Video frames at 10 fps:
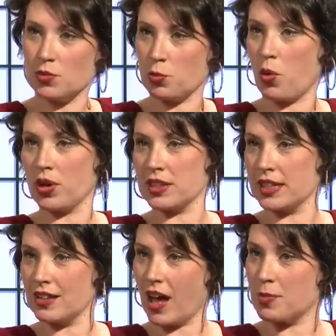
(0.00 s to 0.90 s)

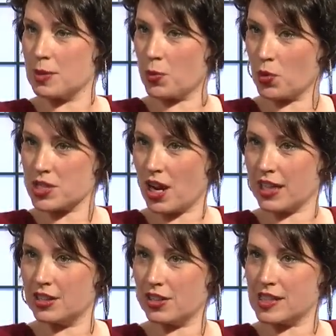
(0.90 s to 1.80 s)
reportedly a lot of people were
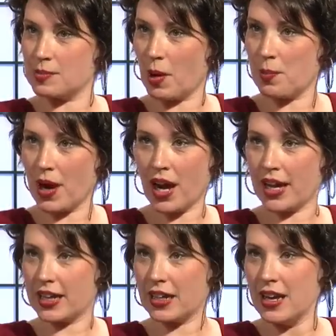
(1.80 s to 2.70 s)
talking to you guys about
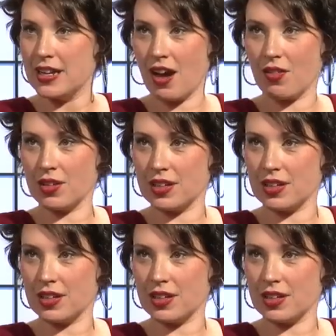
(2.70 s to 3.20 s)
buying now